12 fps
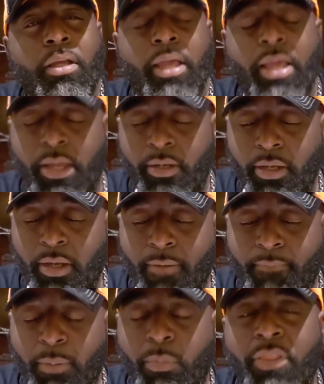
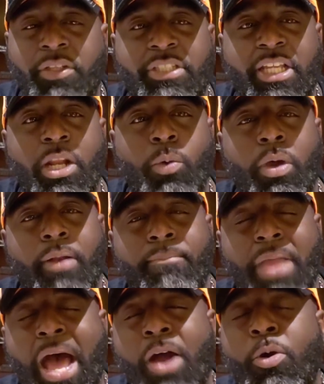And the brother said, you know
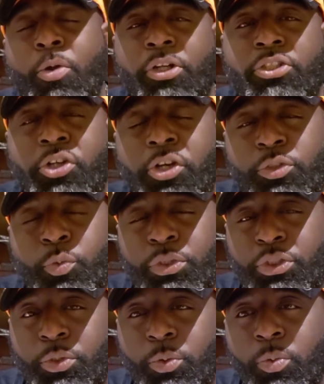what? I'll go to church
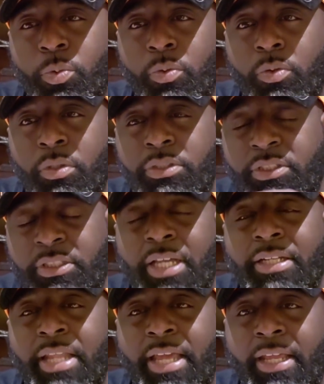with you
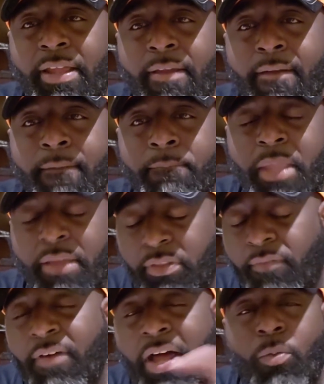Sunday if
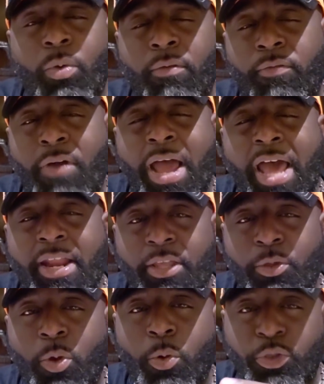the following Friday
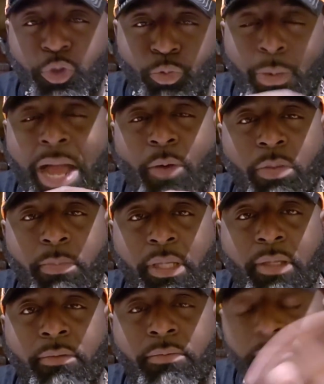you go to Jumu'ah with
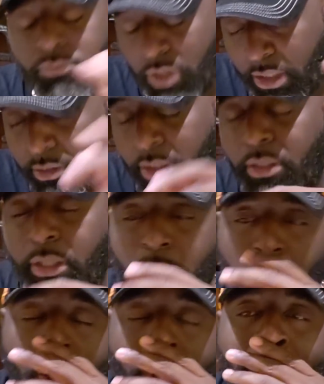me. So I said,
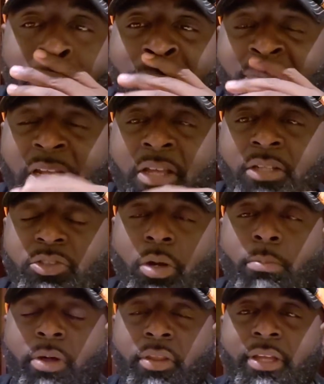deal. So
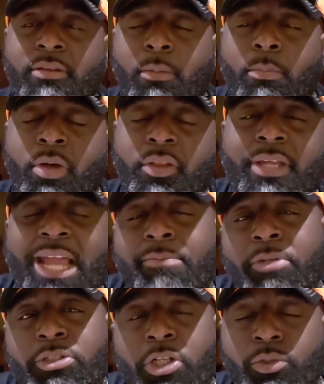the brother came
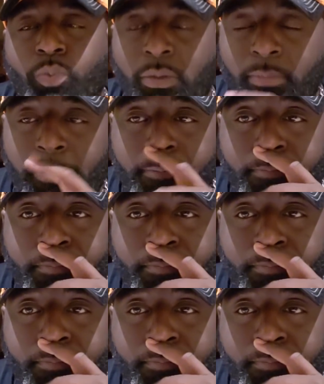to church with me.